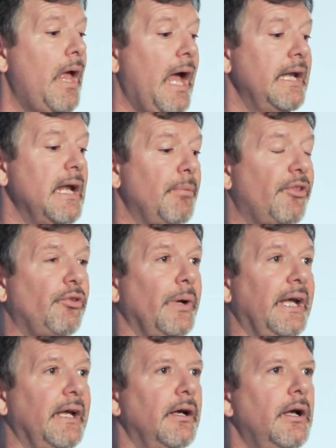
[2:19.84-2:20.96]
And number
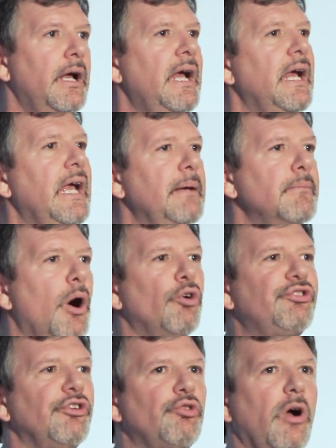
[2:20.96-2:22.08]
3,
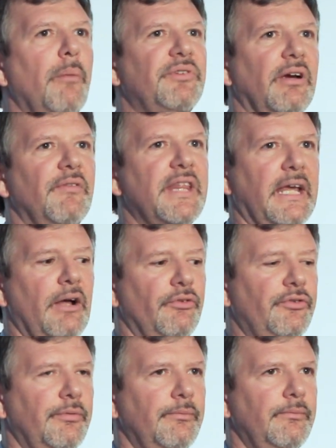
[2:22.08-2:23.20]
emotion trumps everything else.